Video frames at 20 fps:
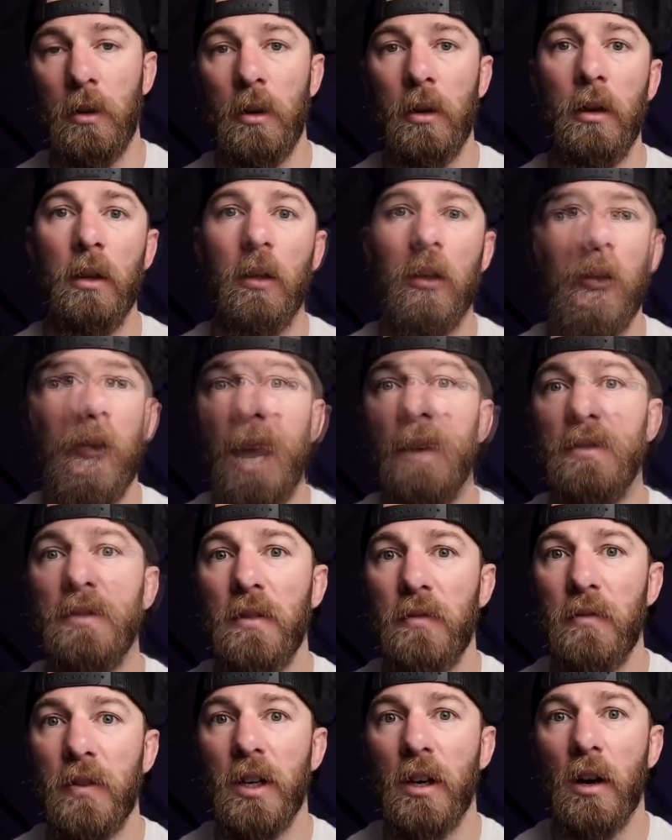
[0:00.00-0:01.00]
We have to
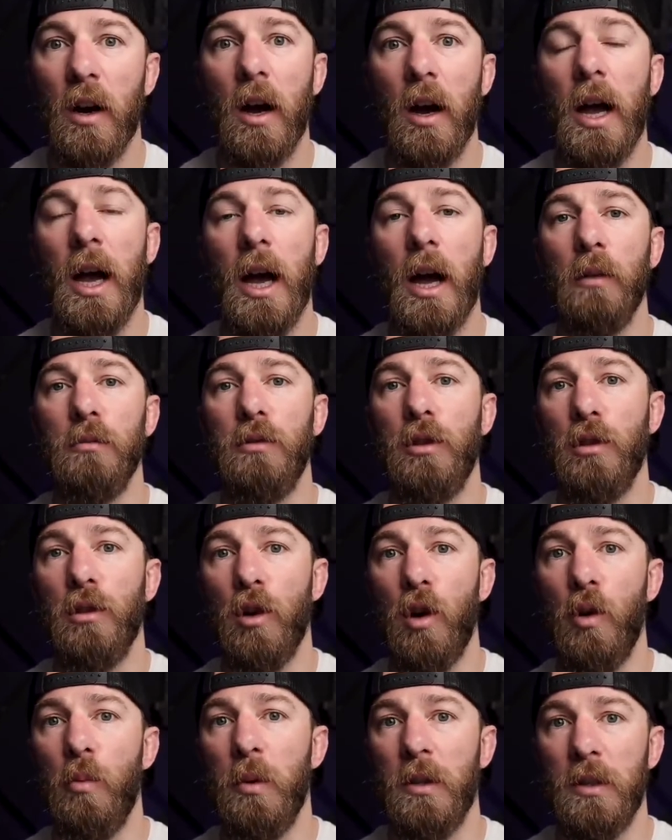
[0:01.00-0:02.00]
figure out how to
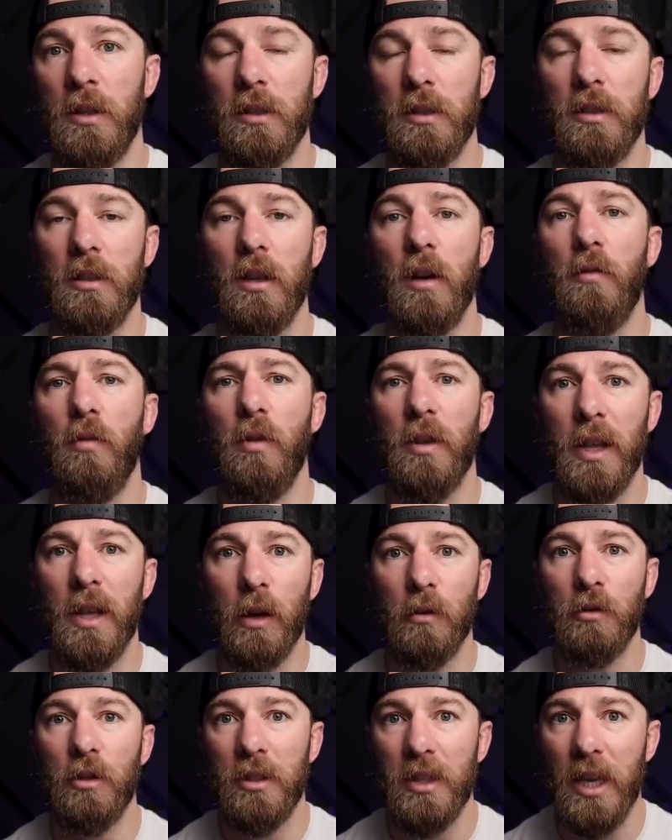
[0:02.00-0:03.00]
cope with this stuff
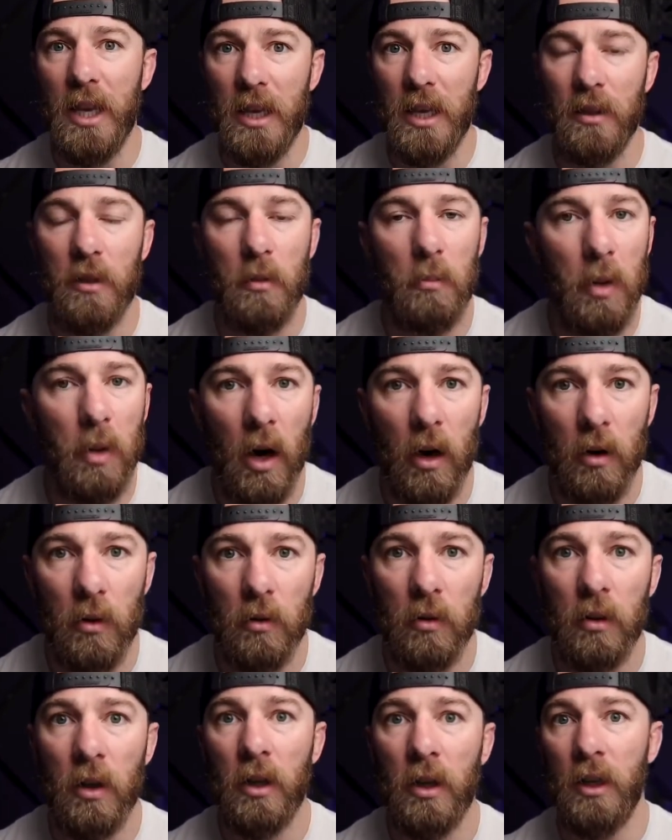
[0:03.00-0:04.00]
without just hitting the
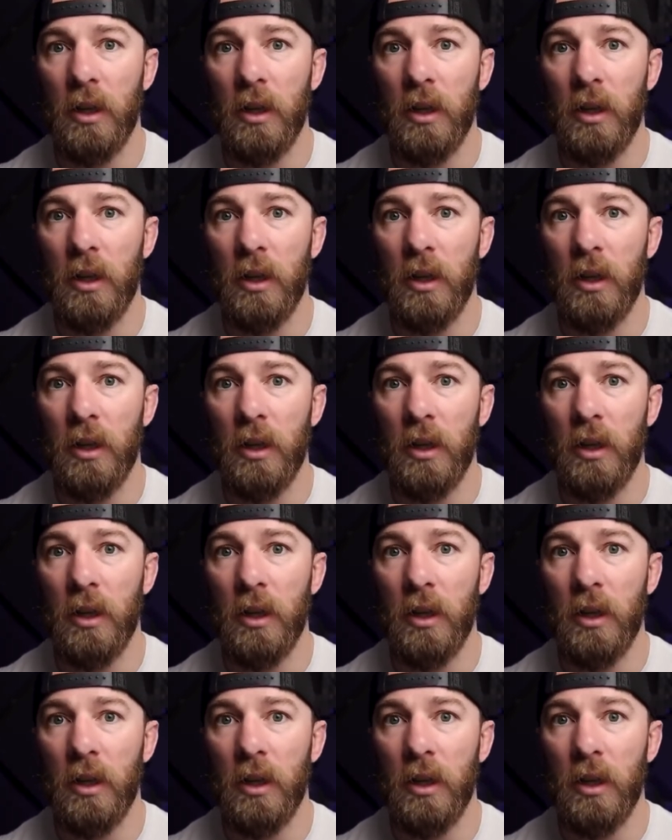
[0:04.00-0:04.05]
bottle